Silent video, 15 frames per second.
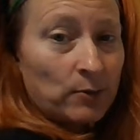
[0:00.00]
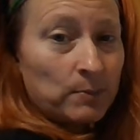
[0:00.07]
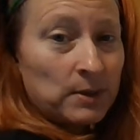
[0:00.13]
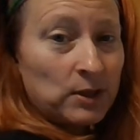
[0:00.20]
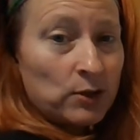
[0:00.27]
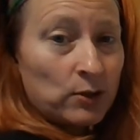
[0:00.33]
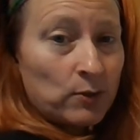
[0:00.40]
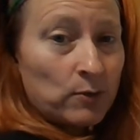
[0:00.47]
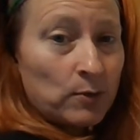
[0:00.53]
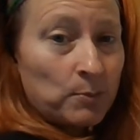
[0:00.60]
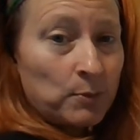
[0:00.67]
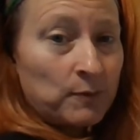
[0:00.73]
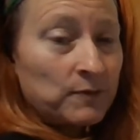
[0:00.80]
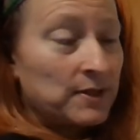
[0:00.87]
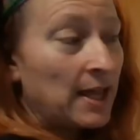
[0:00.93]
be your group
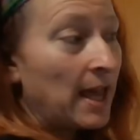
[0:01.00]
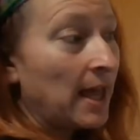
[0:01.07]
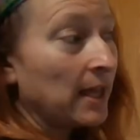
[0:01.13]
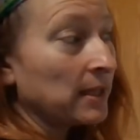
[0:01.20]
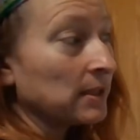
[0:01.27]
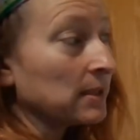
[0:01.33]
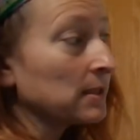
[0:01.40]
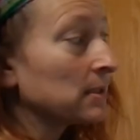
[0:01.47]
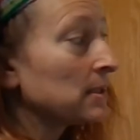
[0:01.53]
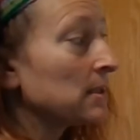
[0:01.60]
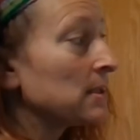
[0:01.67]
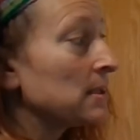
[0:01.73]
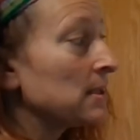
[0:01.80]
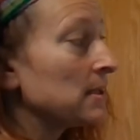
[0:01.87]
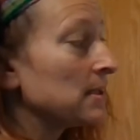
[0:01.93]
of 10.
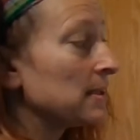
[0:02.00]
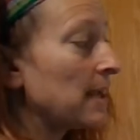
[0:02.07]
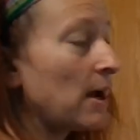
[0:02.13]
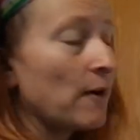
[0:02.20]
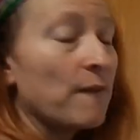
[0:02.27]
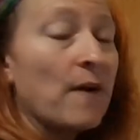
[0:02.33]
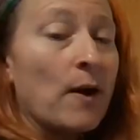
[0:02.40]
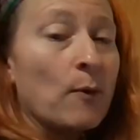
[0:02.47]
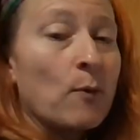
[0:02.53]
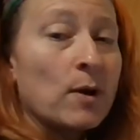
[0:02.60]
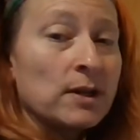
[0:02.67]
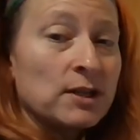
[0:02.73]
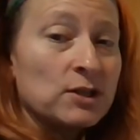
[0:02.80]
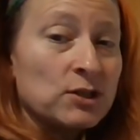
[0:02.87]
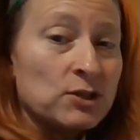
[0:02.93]
Now, if I
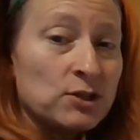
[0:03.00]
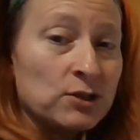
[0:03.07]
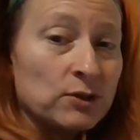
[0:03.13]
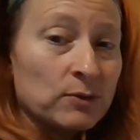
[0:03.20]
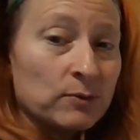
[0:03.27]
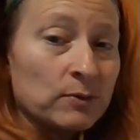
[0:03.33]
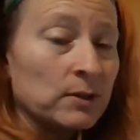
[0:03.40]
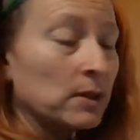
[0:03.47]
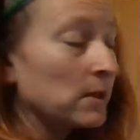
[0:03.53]
wanted to do